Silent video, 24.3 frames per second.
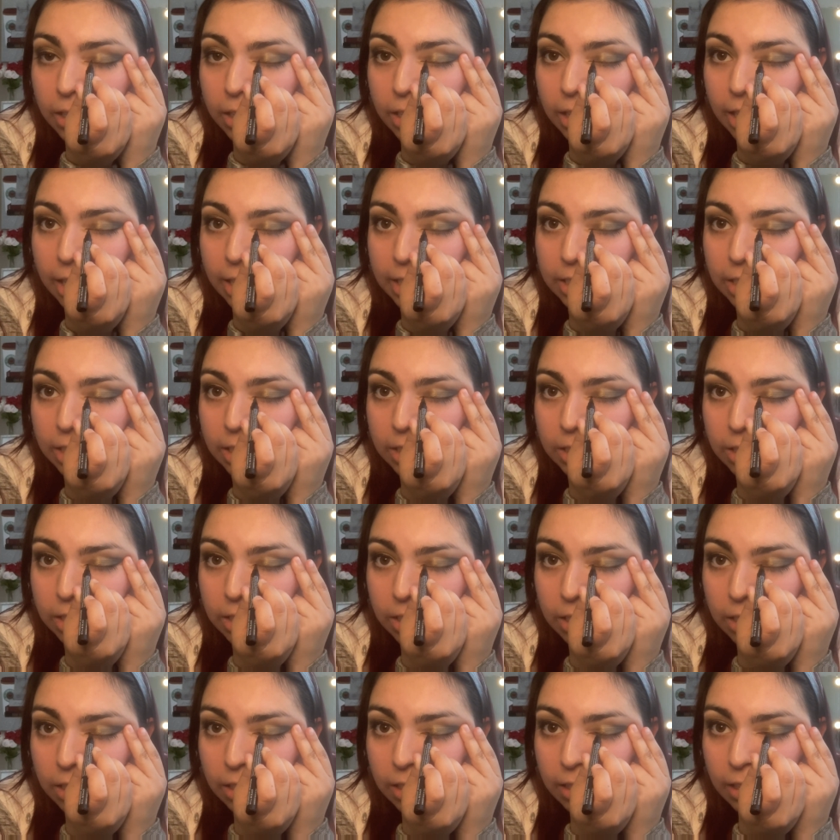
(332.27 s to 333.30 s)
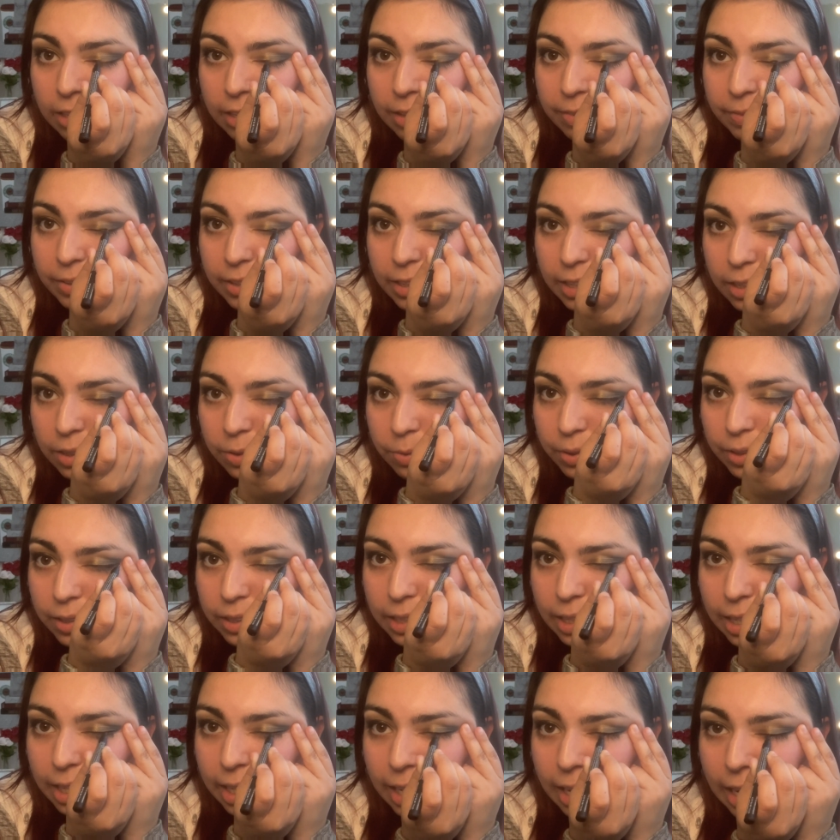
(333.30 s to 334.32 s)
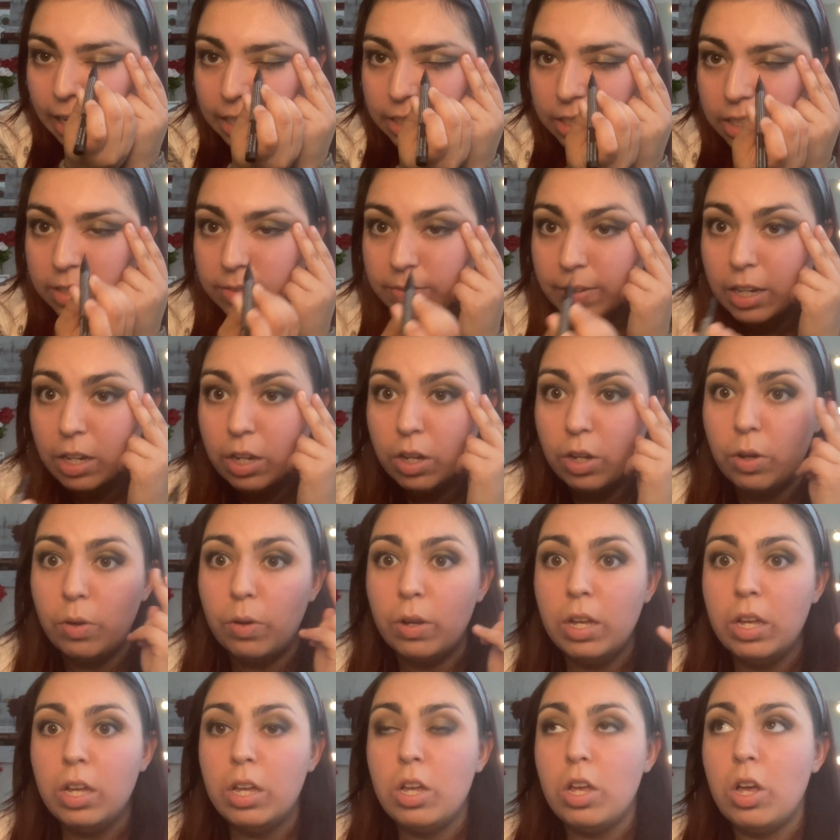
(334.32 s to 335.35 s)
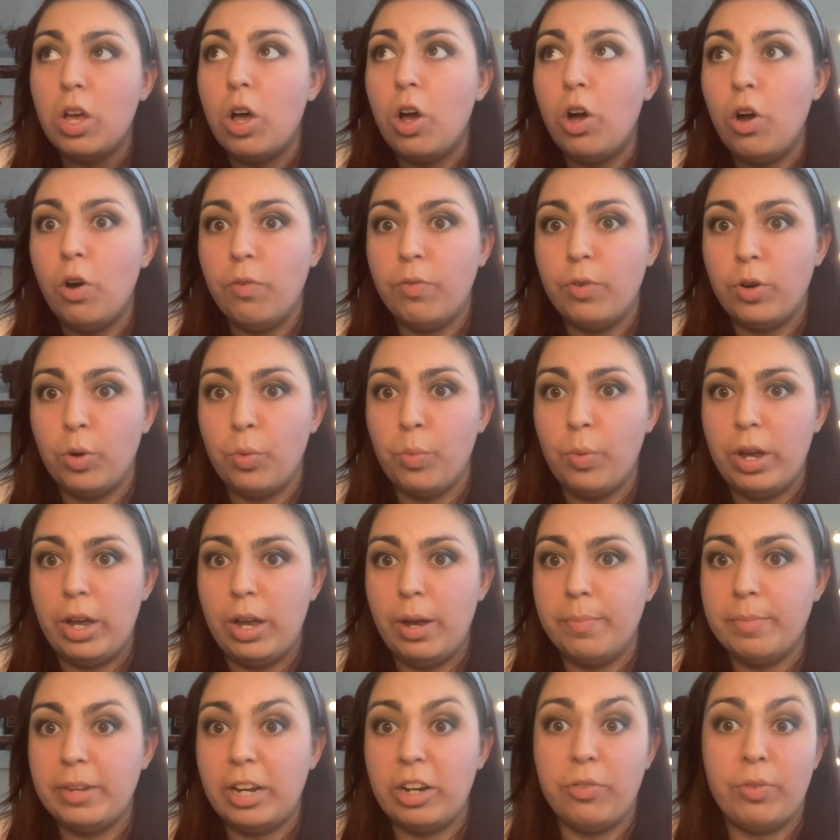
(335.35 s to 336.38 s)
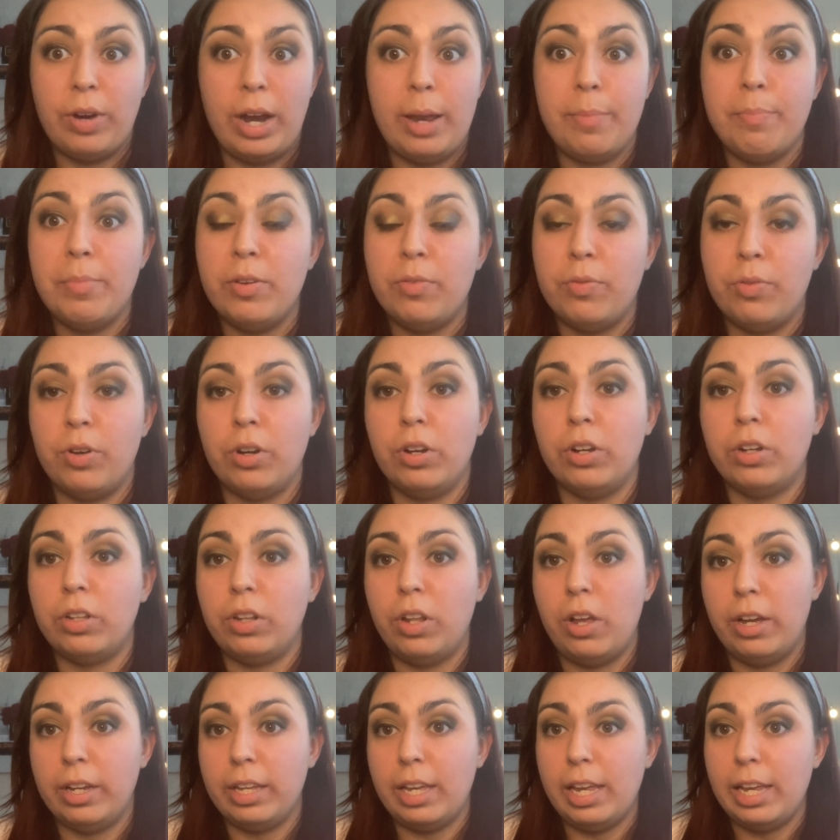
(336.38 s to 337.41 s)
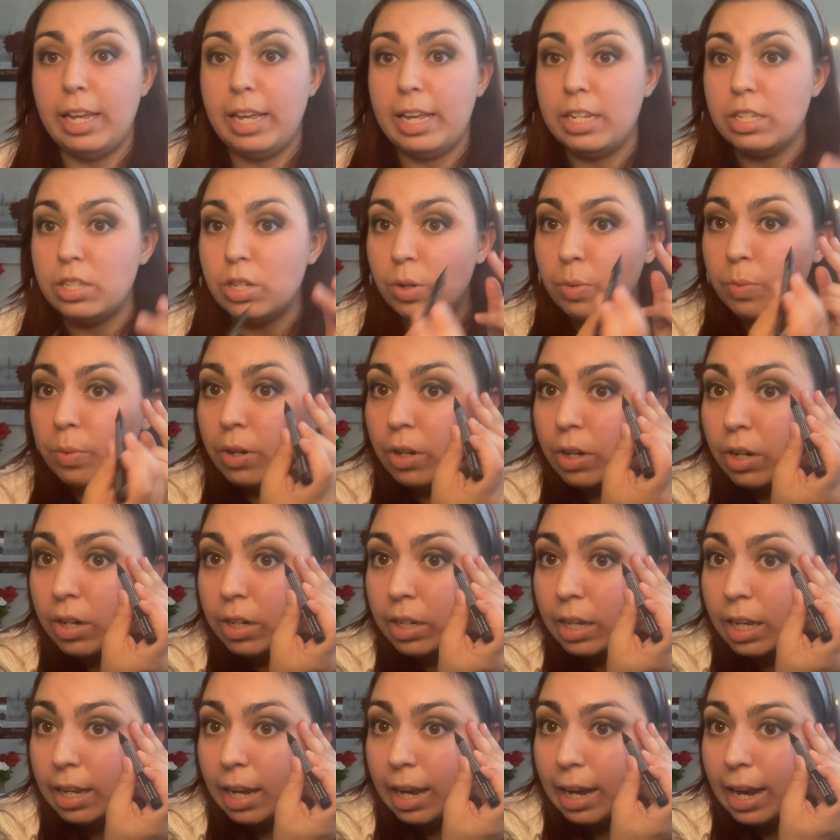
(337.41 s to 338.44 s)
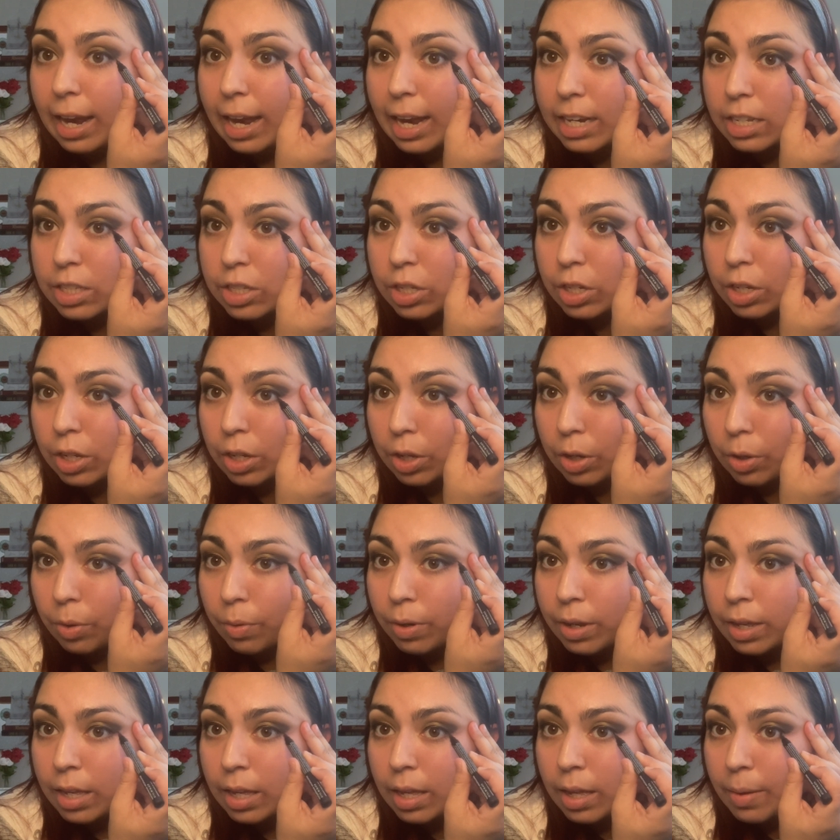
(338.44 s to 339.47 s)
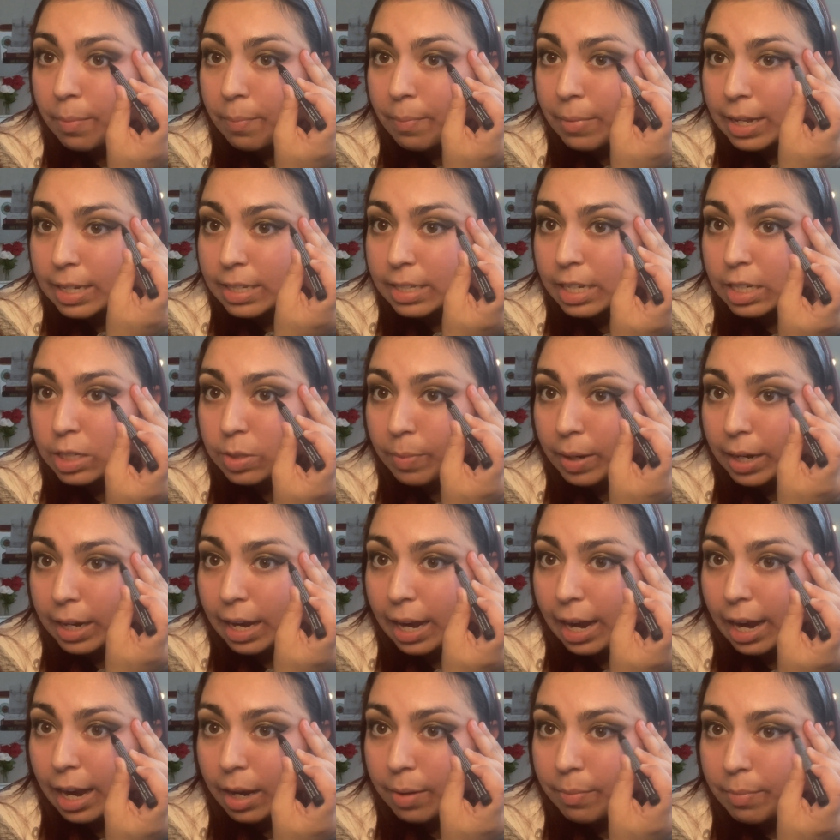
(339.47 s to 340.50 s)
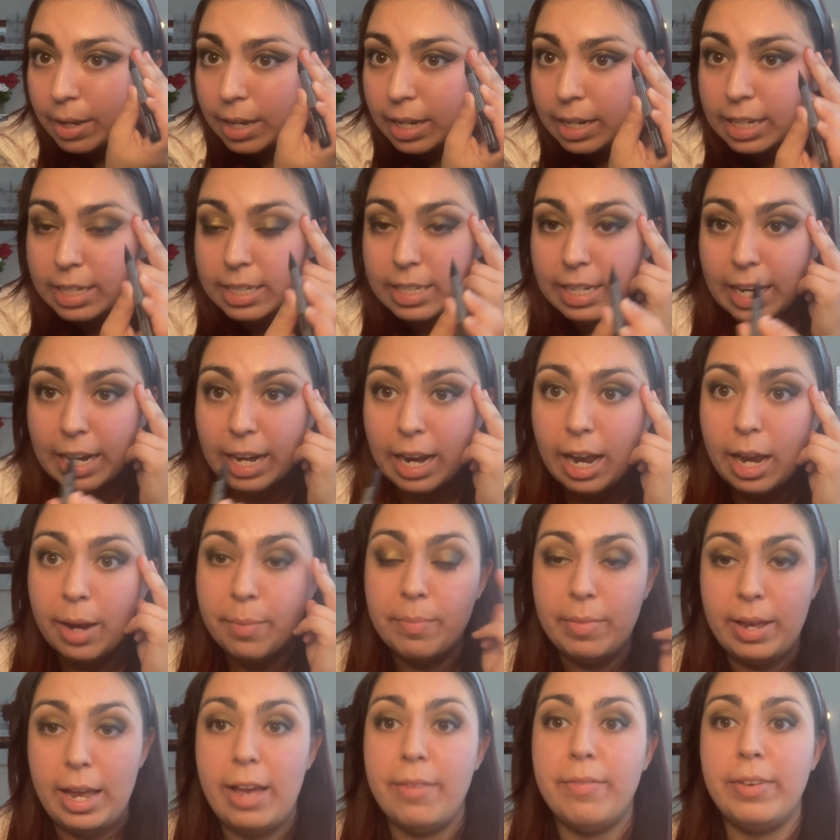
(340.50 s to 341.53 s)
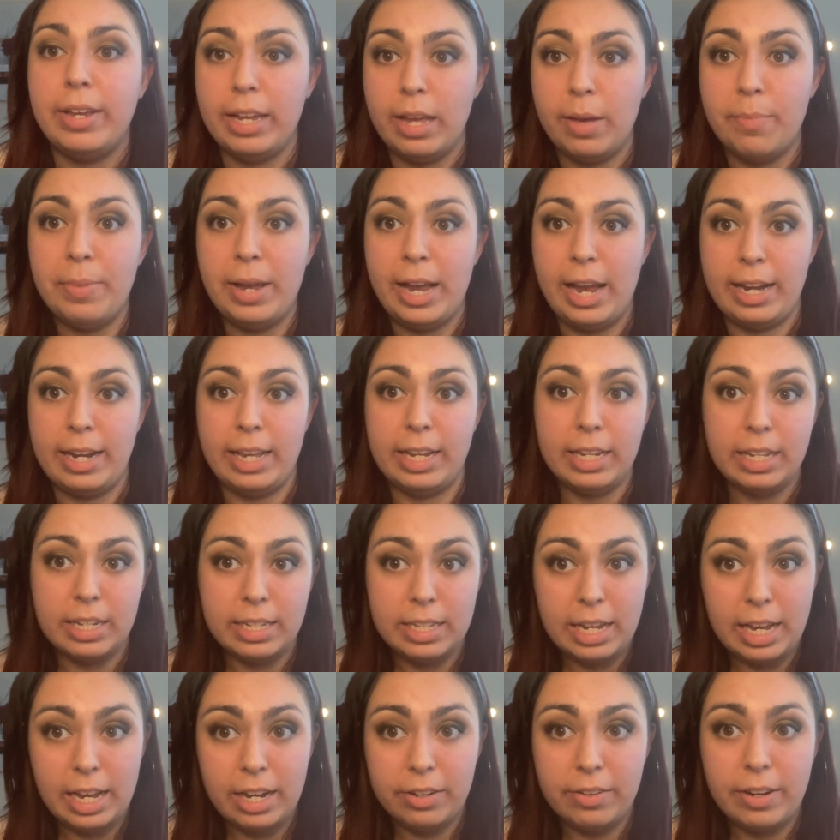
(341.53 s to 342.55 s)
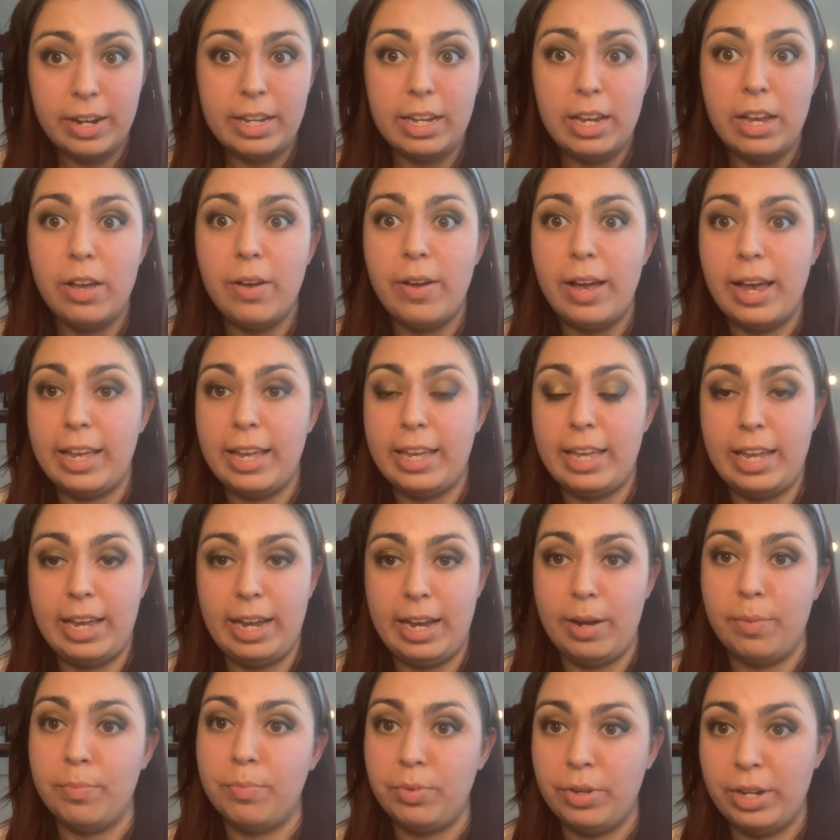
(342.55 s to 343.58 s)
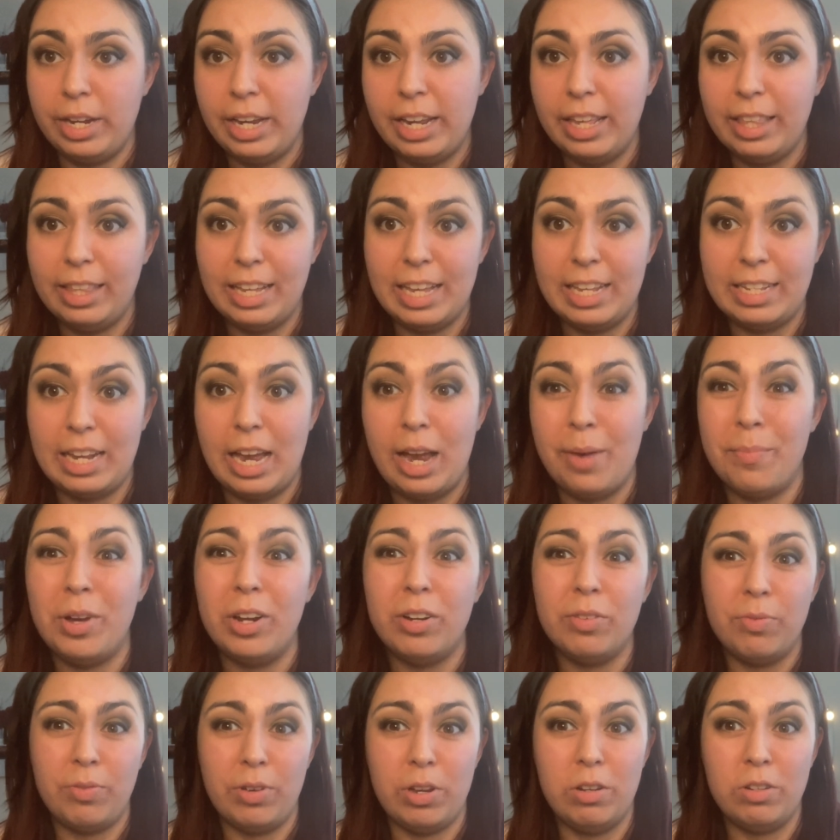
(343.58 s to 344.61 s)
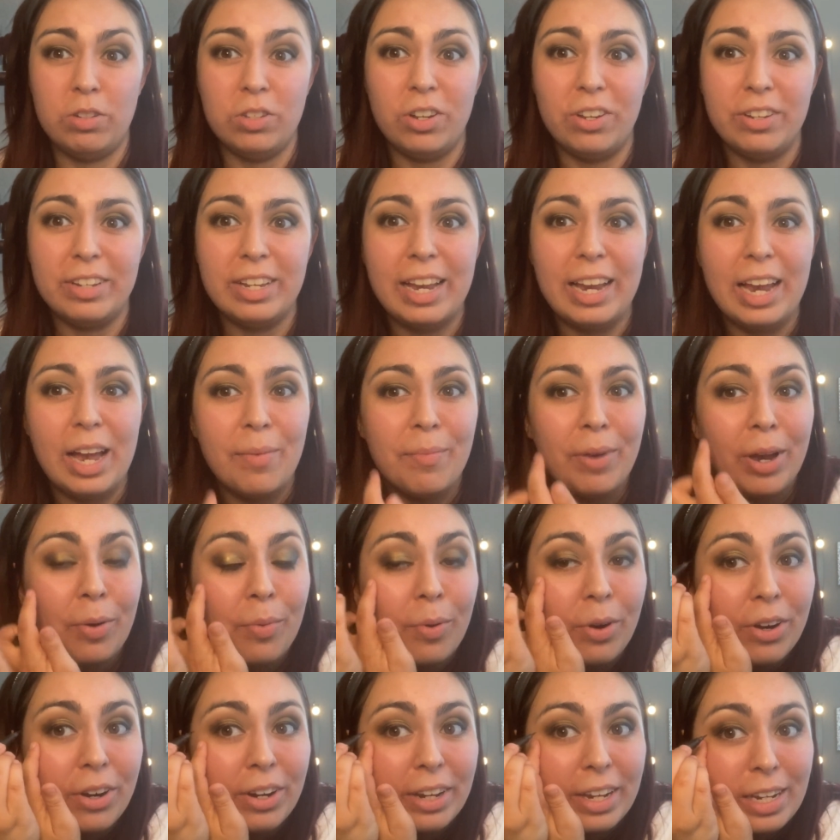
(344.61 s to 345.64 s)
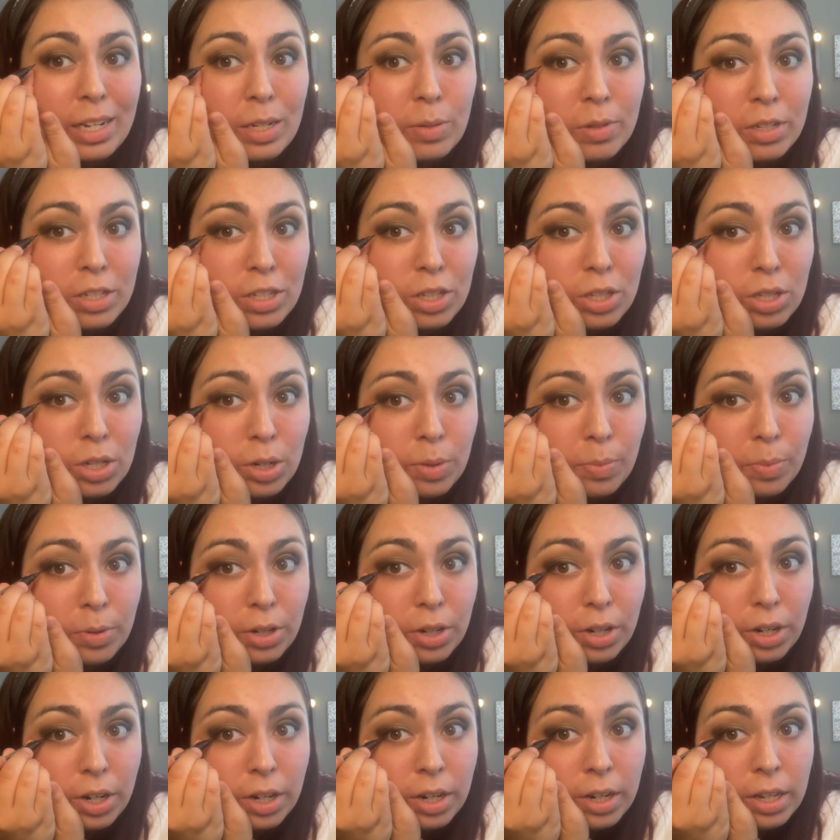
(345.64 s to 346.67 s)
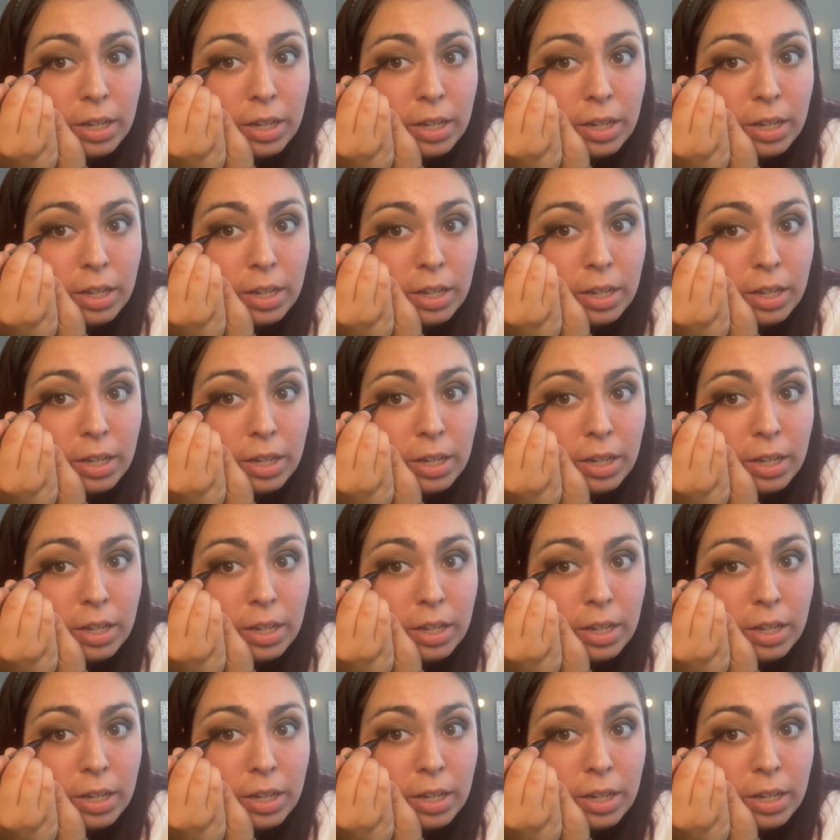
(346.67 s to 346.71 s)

I just, even like one day I just felt overwhelmed like right before clocking into work, and I had to message my admin and say I'm having a panic attack right now, I can't breathe, because I'm on phones all day at my work and it's been super